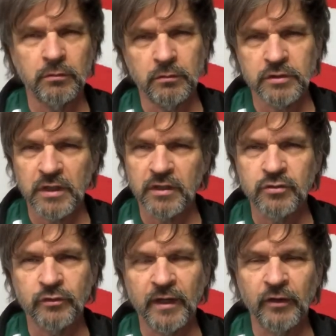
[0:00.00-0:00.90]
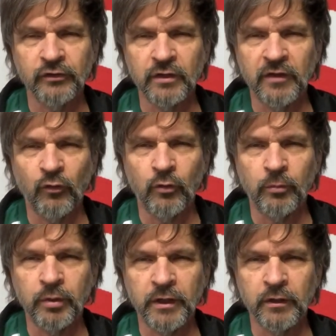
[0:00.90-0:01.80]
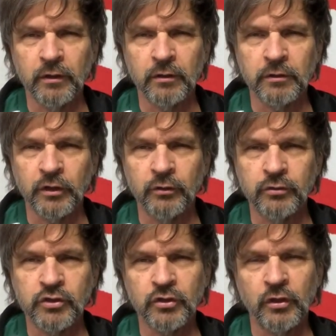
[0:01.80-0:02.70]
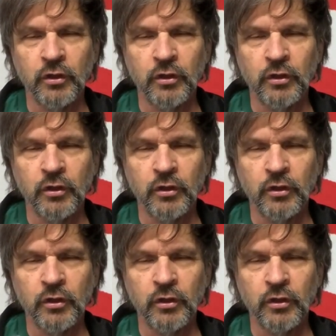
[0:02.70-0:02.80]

say a 2,000 level player coach,